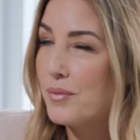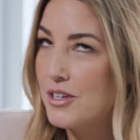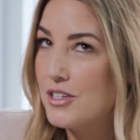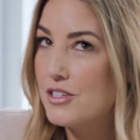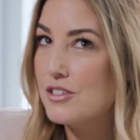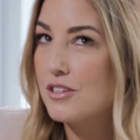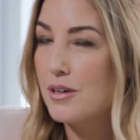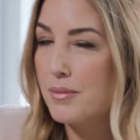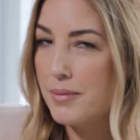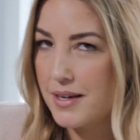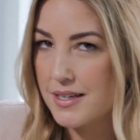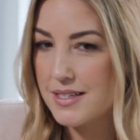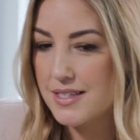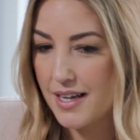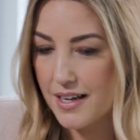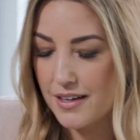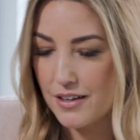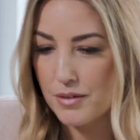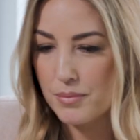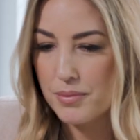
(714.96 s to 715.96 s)
we just go back to
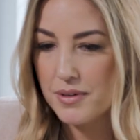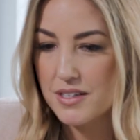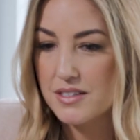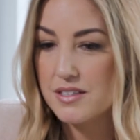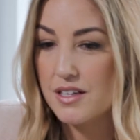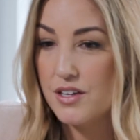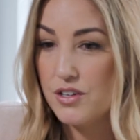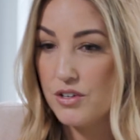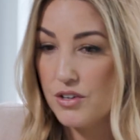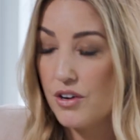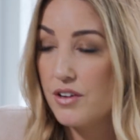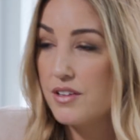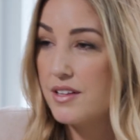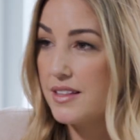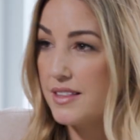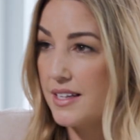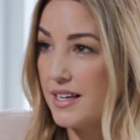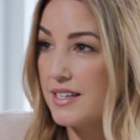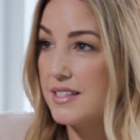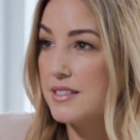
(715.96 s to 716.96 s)
anger? Because I know
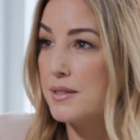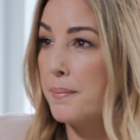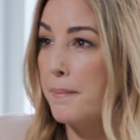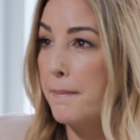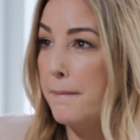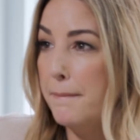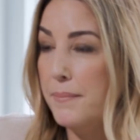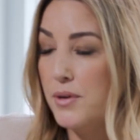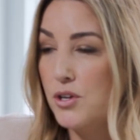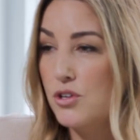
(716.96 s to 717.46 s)
that is a